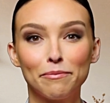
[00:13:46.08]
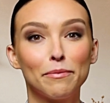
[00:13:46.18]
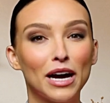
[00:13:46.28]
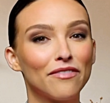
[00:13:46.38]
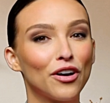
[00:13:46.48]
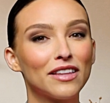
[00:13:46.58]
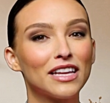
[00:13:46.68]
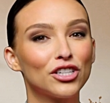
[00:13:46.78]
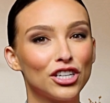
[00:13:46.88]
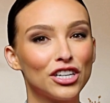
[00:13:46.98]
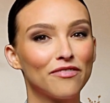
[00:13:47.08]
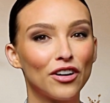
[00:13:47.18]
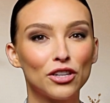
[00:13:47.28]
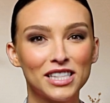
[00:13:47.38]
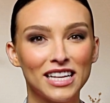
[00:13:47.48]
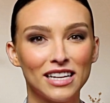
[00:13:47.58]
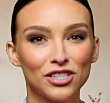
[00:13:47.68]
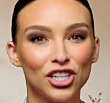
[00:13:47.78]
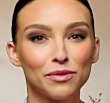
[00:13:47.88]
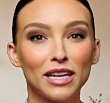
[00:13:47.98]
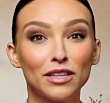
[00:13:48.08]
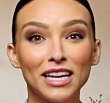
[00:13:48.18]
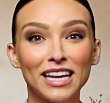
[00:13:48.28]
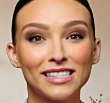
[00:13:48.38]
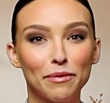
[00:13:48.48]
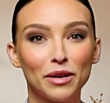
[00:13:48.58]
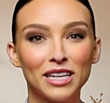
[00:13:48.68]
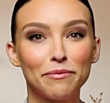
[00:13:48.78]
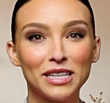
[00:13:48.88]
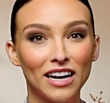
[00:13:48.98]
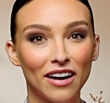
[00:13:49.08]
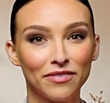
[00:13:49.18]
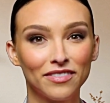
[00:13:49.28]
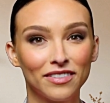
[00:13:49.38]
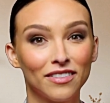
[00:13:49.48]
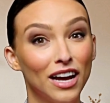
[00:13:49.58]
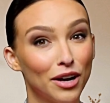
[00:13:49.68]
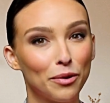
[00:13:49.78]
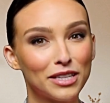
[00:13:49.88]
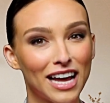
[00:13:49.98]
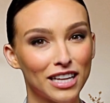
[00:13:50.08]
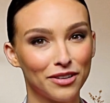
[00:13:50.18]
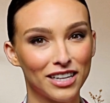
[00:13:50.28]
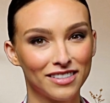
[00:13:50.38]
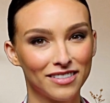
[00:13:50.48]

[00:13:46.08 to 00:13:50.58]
But I've heard that judging volume status just by looking at someone can be tough, not always accurate.